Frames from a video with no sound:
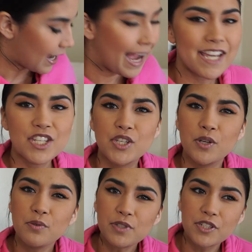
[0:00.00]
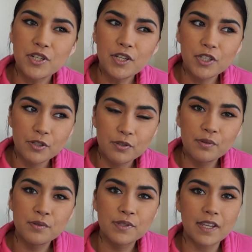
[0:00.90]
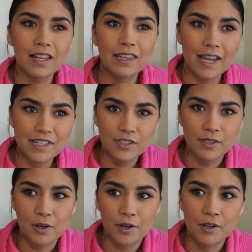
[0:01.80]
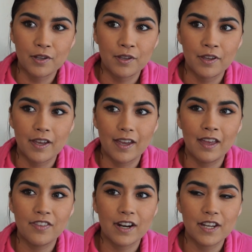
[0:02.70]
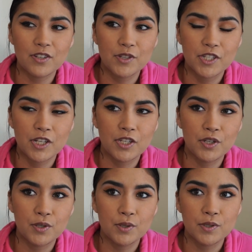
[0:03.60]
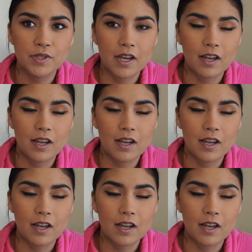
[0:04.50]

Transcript: I used to use Lysol, and then I used to use